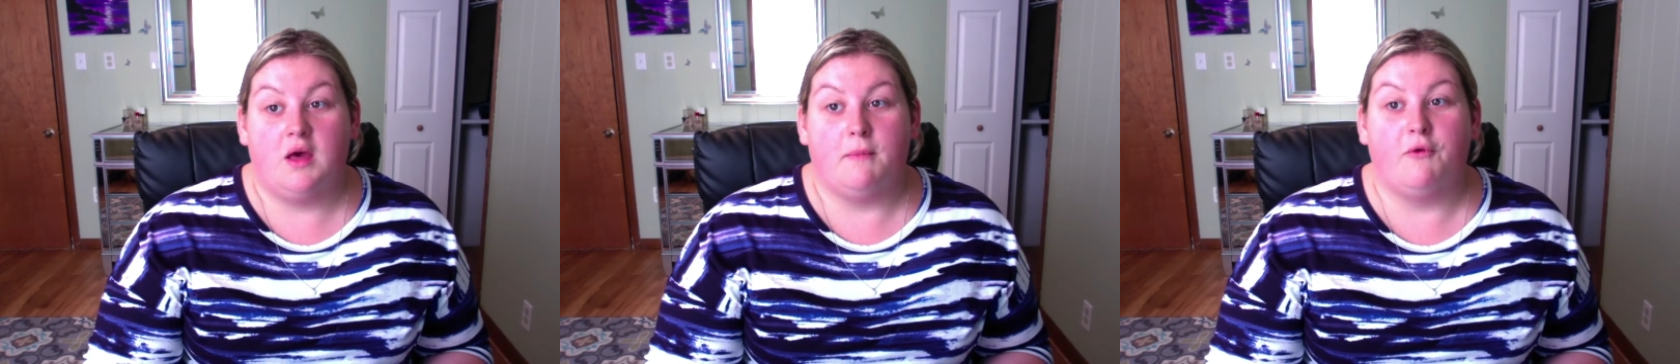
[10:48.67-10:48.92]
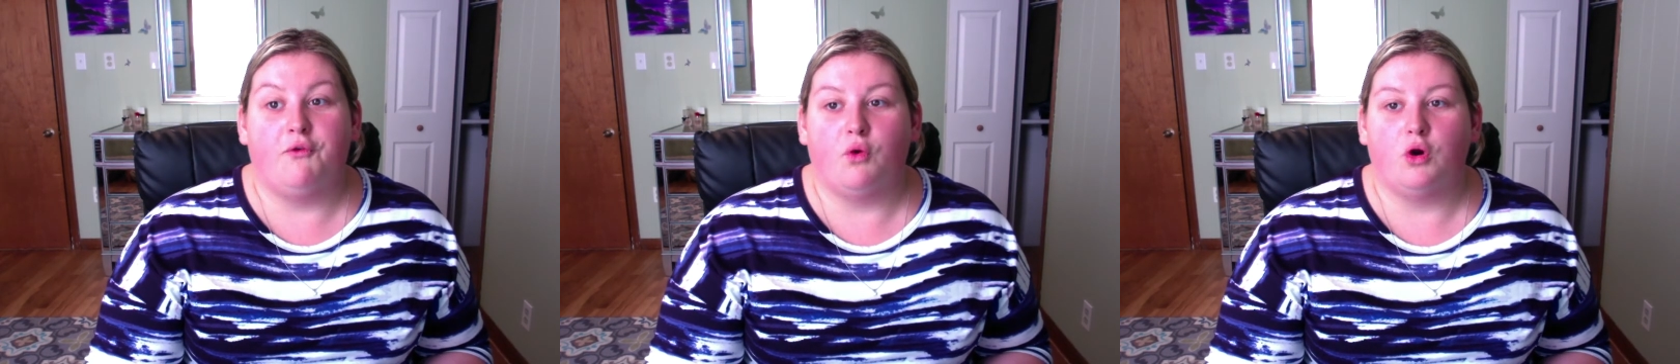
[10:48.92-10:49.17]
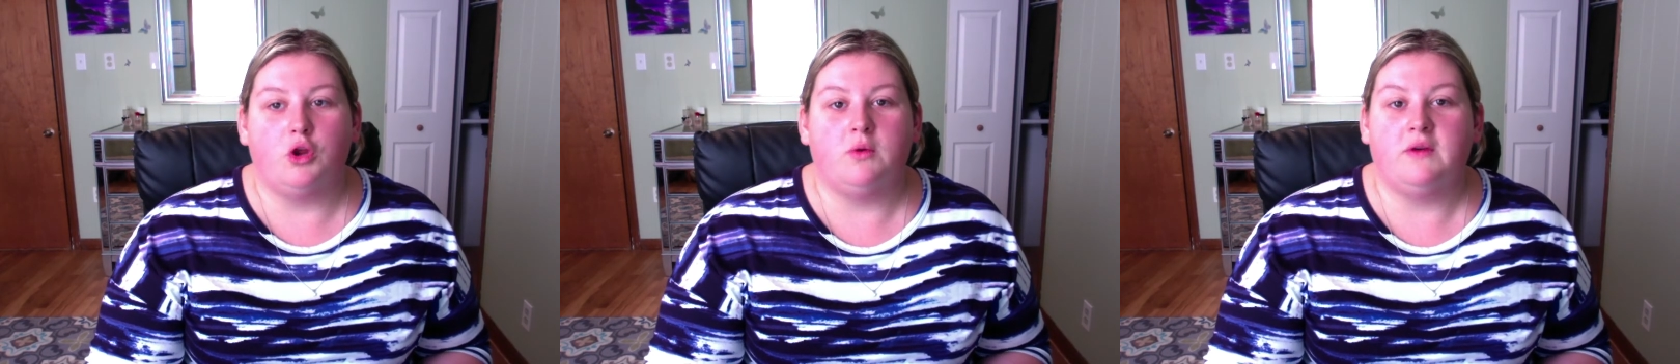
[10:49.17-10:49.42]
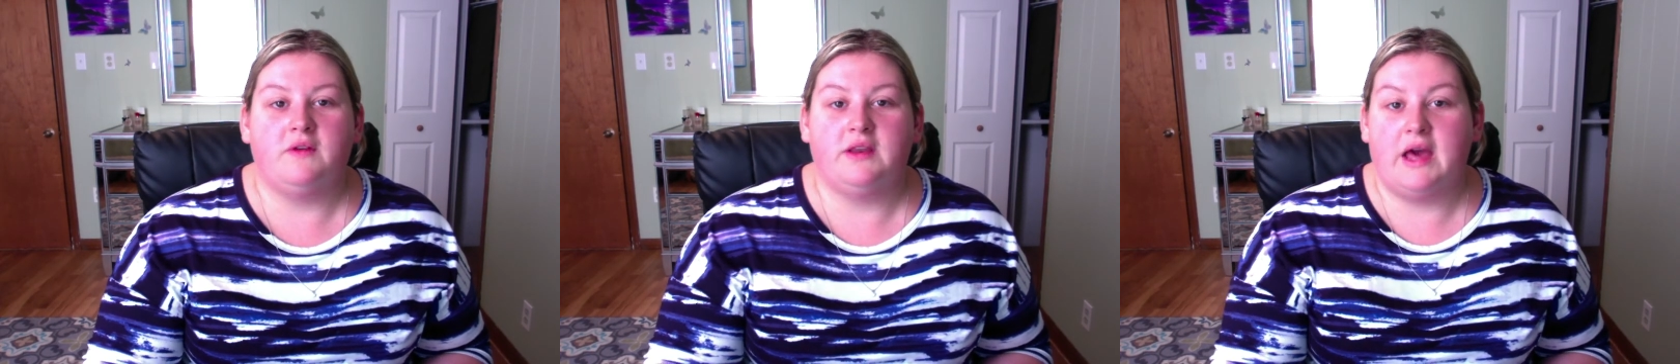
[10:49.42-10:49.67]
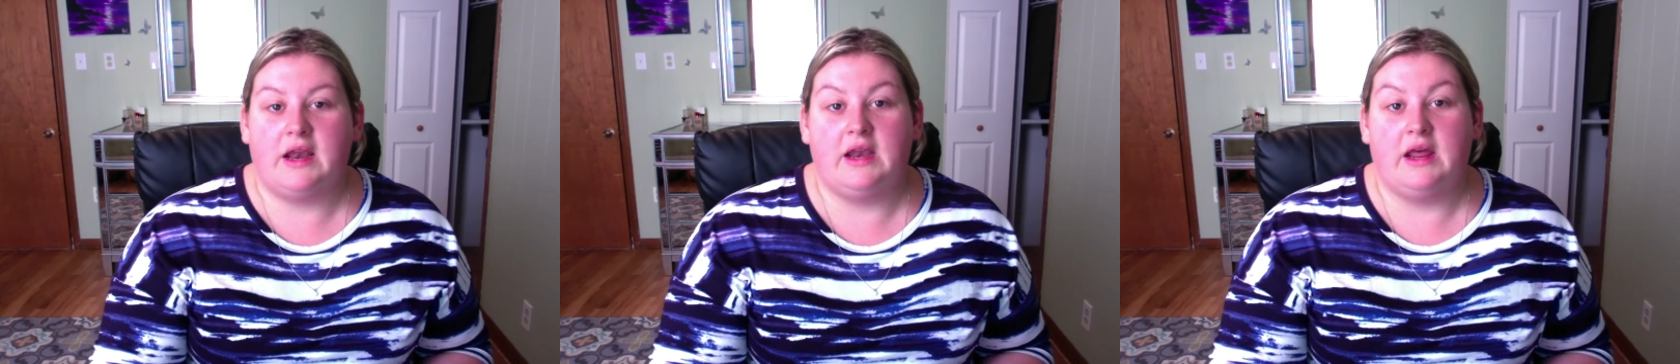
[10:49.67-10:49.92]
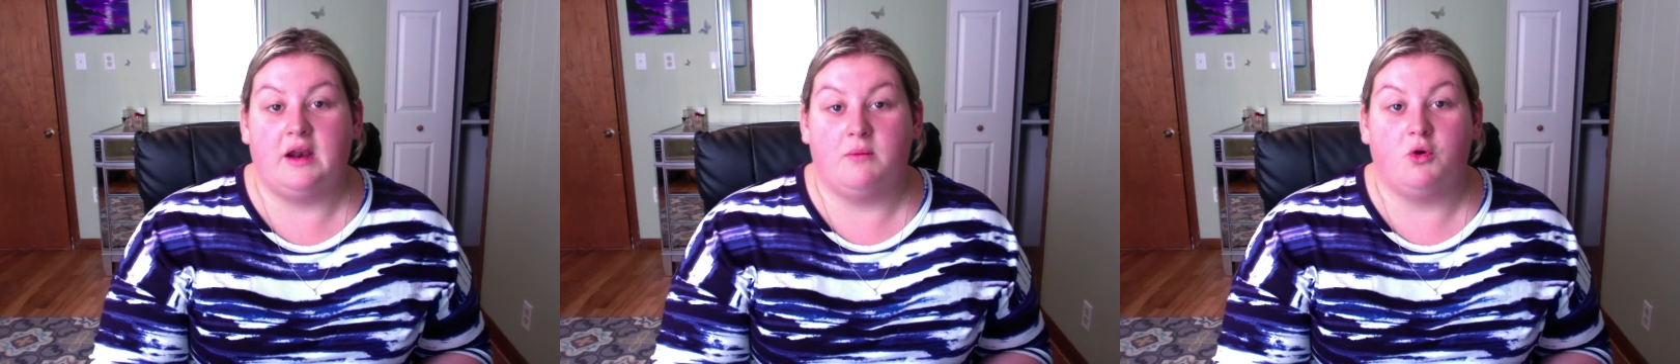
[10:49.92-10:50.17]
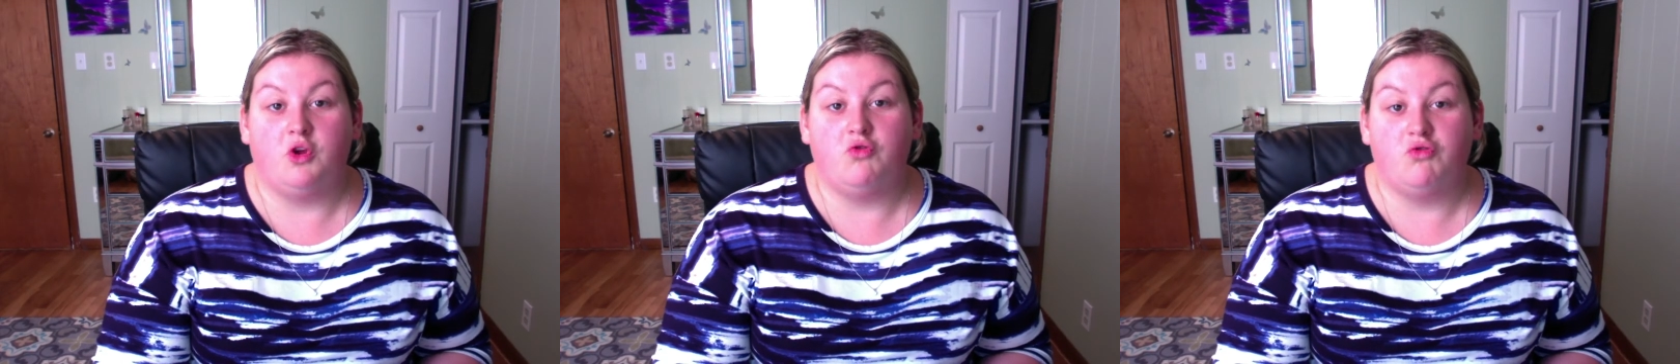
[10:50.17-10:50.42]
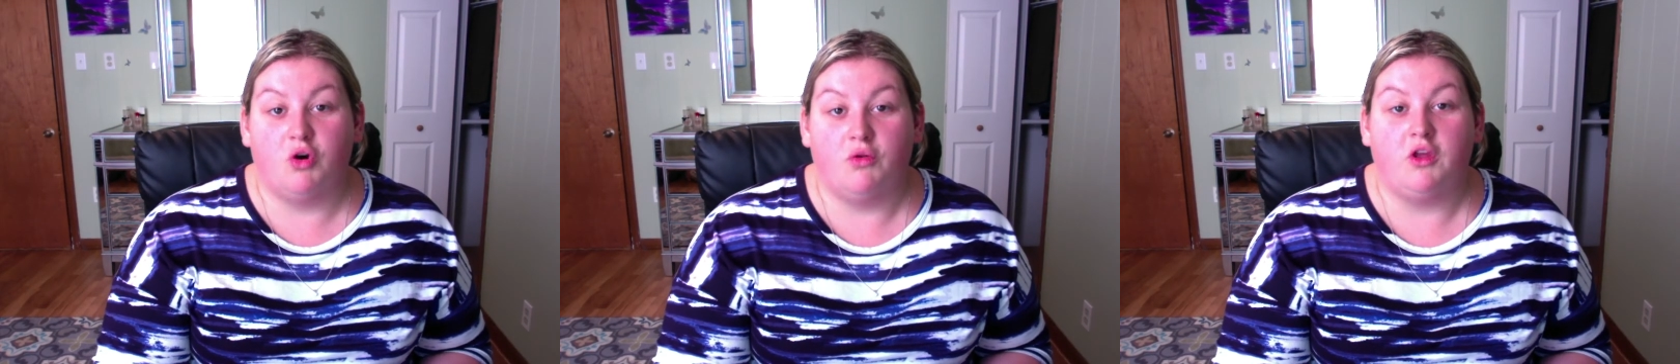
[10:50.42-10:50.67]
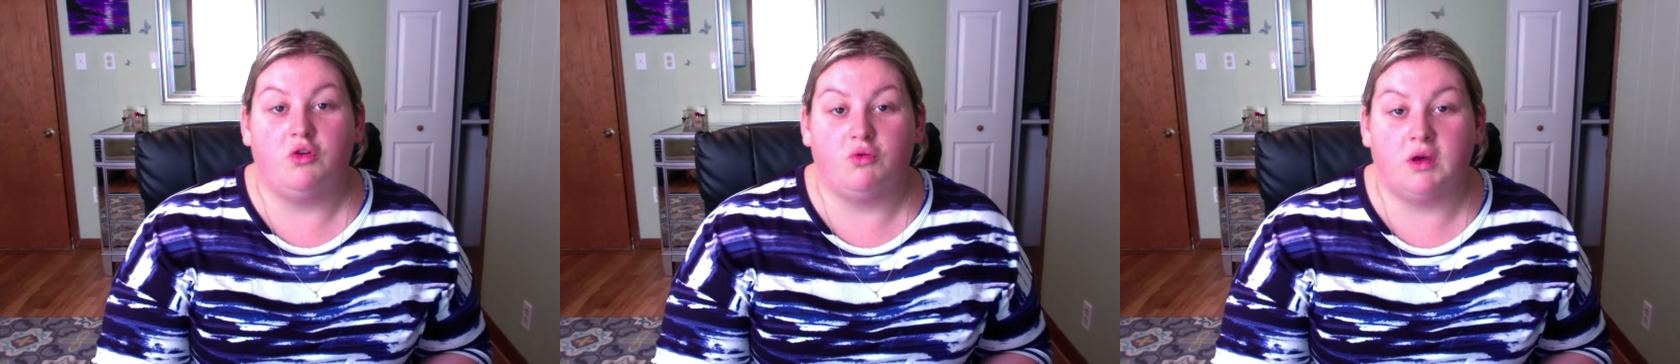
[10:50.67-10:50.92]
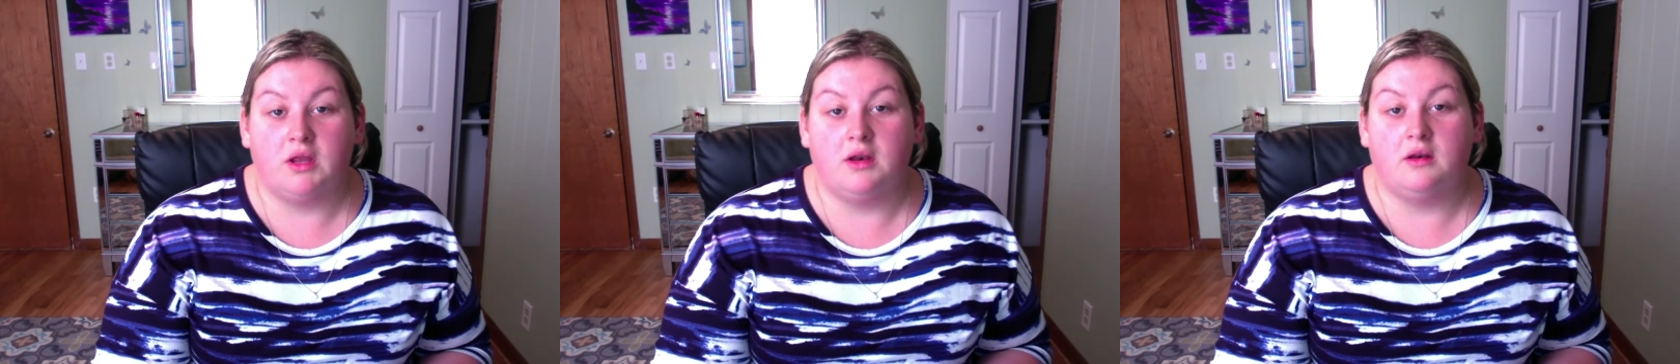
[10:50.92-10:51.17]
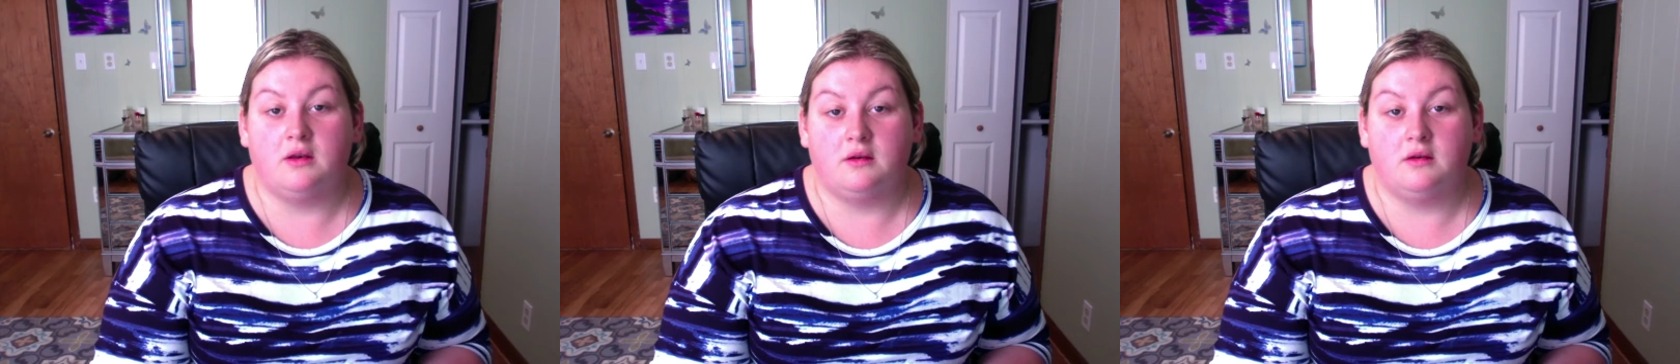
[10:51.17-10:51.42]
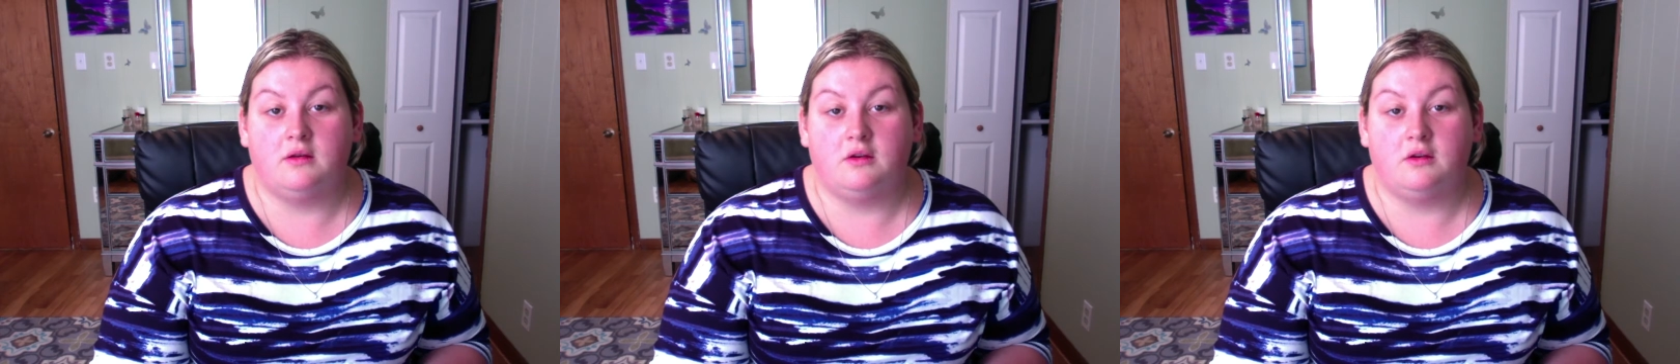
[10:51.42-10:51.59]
before you even get an animal, you know that you can